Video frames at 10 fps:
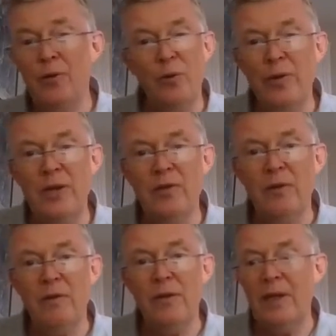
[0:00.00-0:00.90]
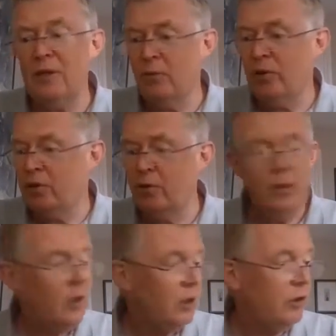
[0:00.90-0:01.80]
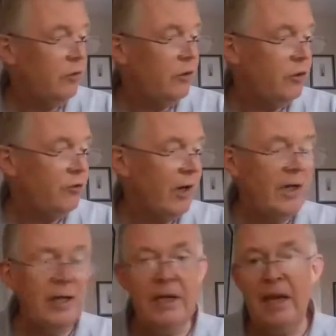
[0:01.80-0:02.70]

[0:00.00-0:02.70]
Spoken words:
all these sort of things which you use regularly,